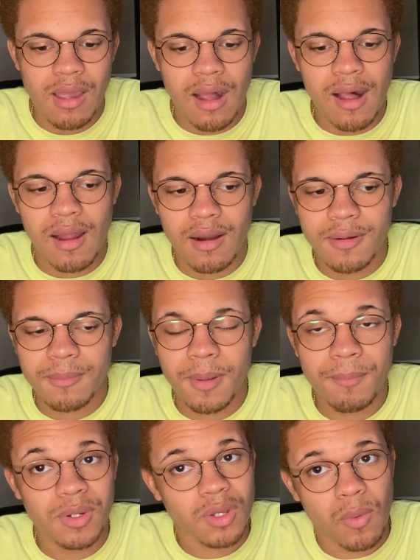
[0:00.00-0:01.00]
I'm
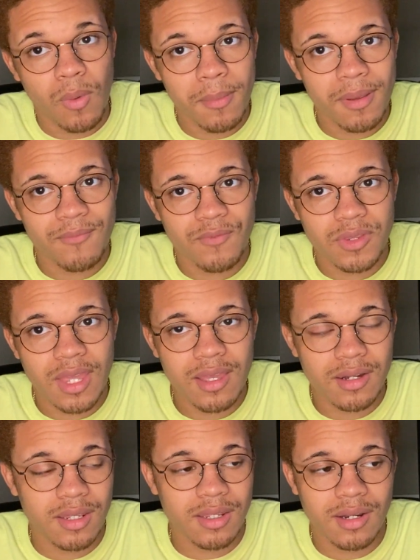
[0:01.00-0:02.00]
building a web app for that,
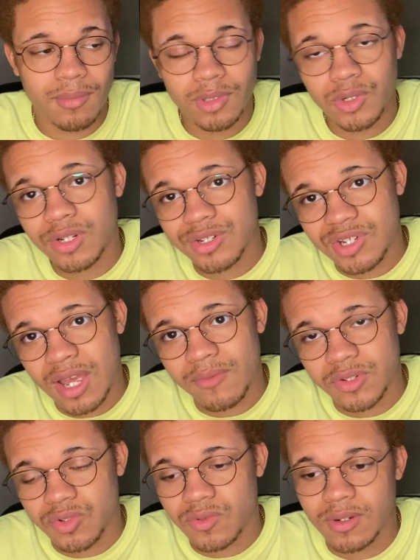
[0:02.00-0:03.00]
and I'm learning
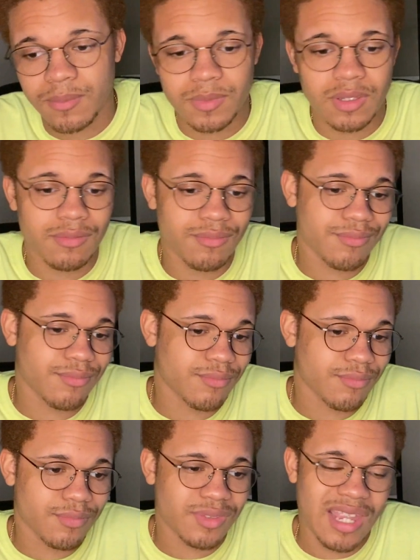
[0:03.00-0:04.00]
JavaScript and
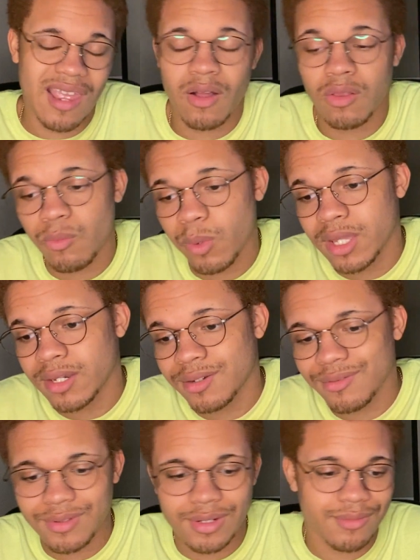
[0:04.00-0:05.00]

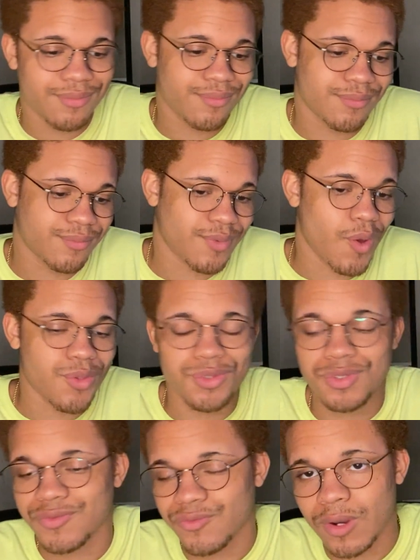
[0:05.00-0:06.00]
Tailwind and all those
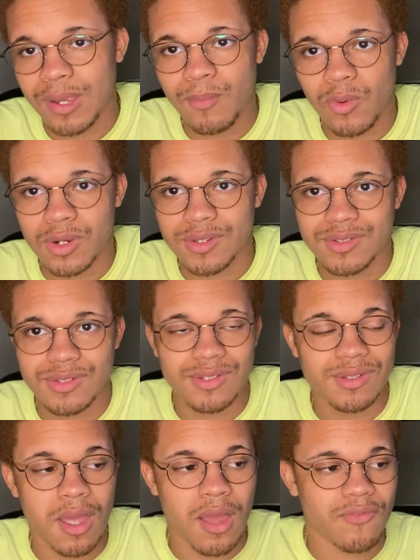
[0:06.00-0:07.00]
frameworks and
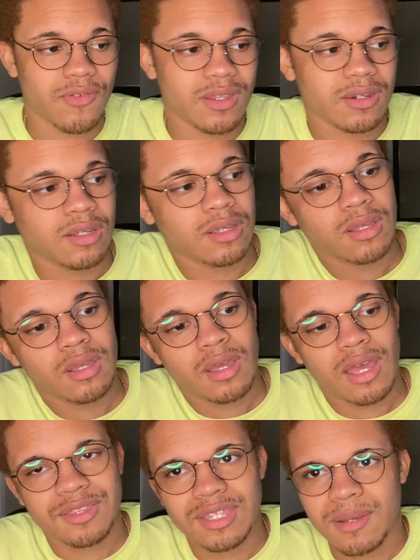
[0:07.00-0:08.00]
stuff. And
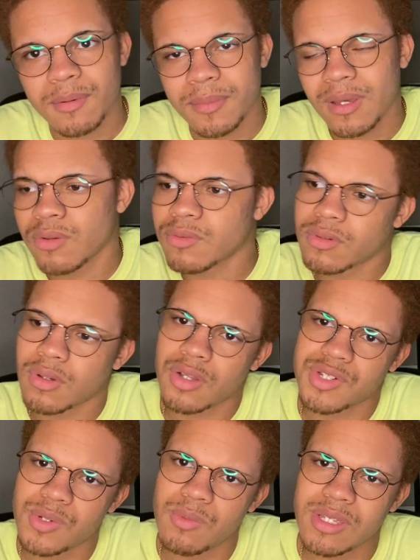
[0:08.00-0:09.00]
I think I'm about
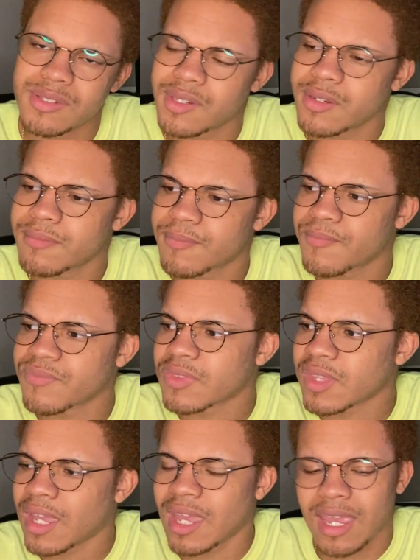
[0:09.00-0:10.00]
2 weeks in,
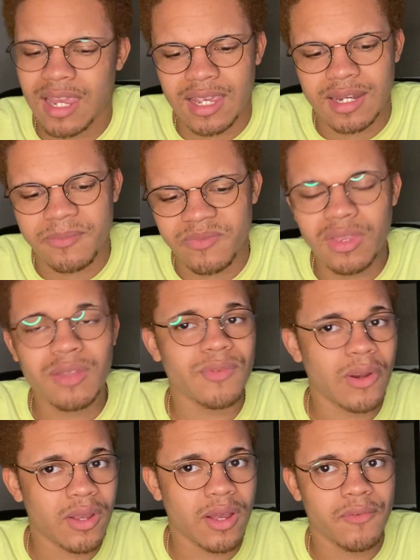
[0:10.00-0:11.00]
and I'm feeling
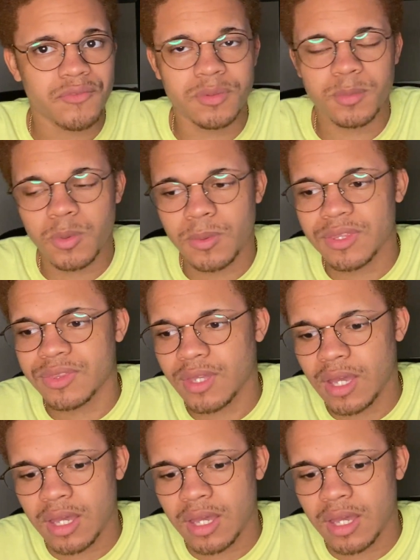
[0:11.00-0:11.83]
very comfortable with